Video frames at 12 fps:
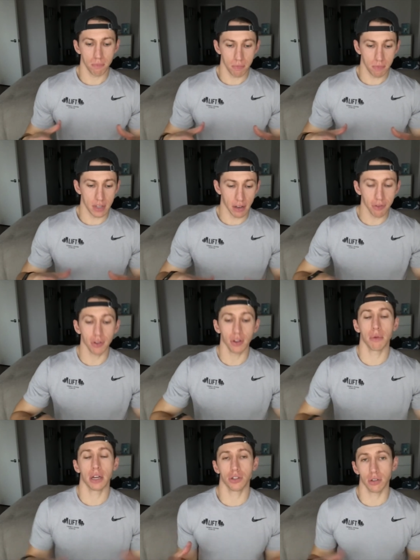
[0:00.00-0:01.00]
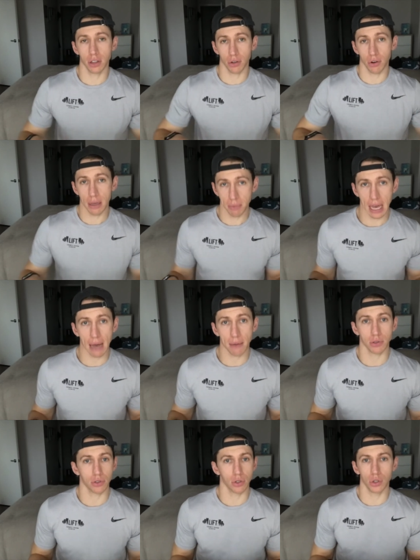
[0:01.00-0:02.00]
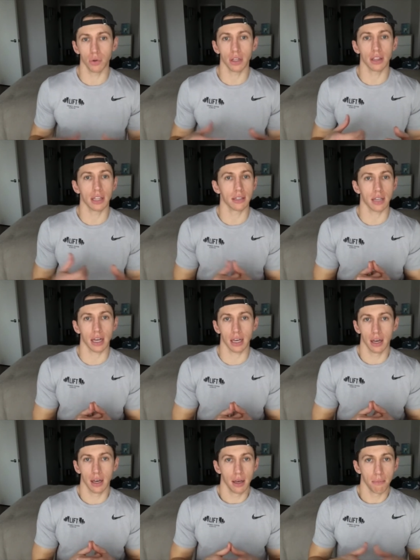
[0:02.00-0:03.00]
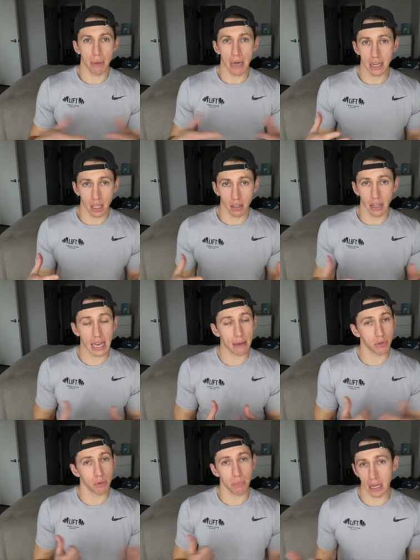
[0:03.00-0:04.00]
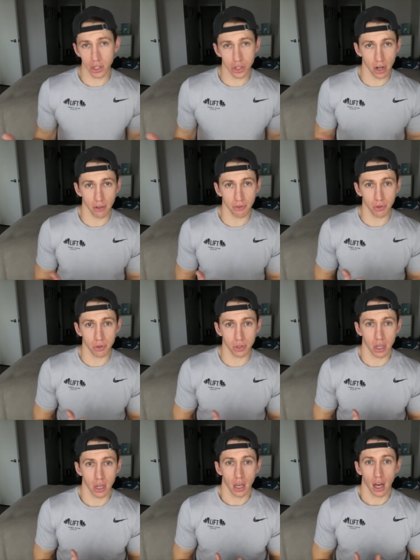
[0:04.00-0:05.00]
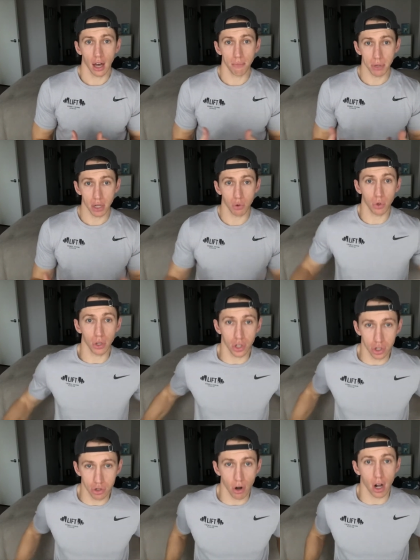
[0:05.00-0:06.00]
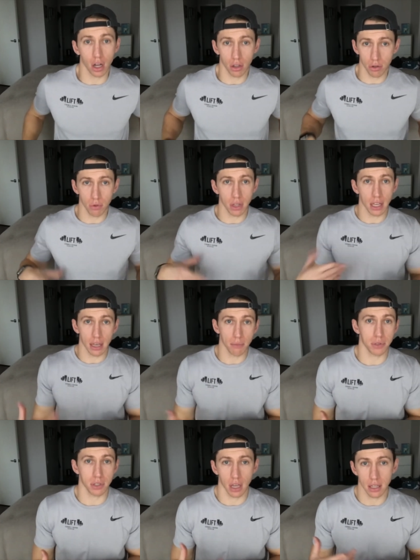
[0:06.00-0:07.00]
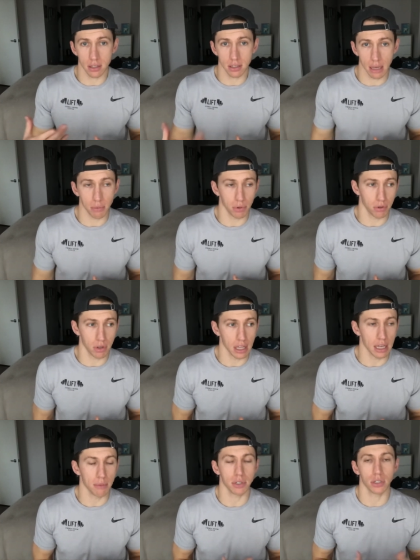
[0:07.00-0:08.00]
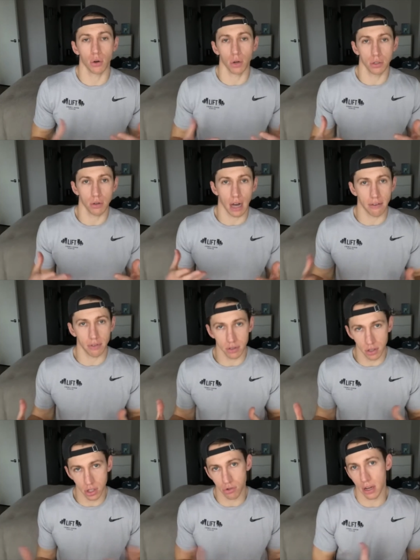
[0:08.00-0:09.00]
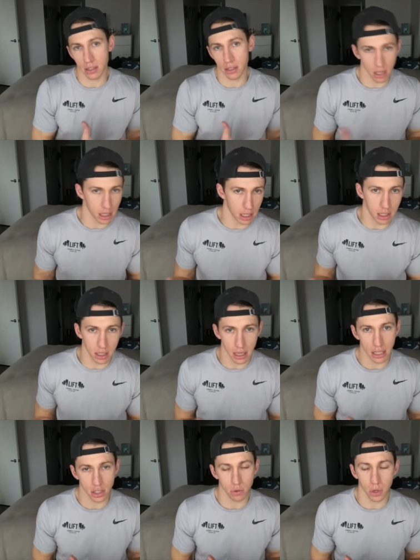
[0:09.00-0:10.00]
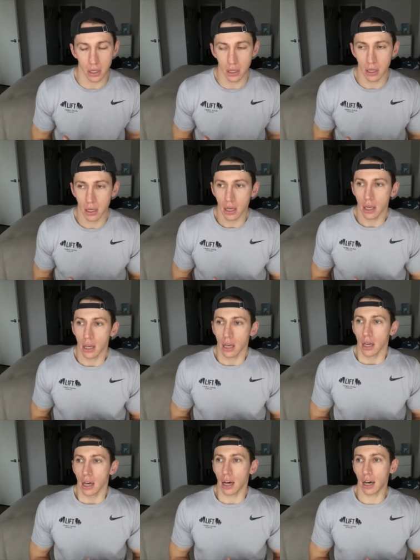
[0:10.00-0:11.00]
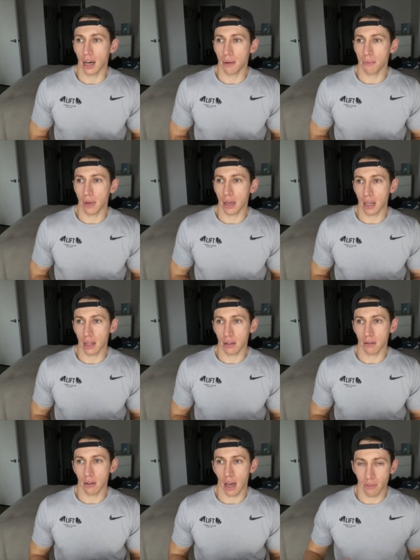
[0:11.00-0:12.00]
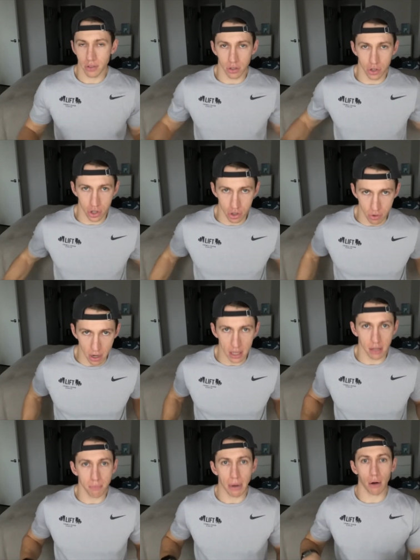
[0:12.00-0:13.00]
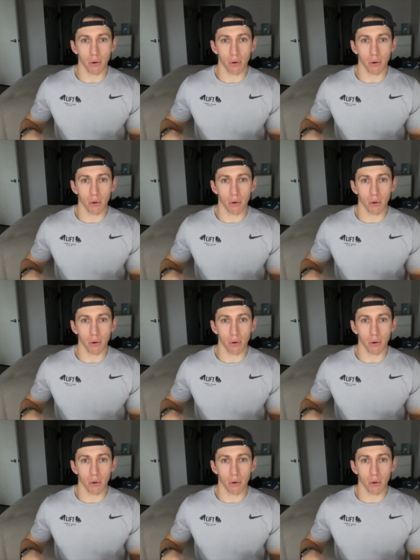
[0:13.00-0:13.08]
definitely make sure that they're hip capsules. So doing things like banded clams or banded shuffles, being really strong through the hips and stable through the hips is going to obviously translate into that swing. And obviously strength and power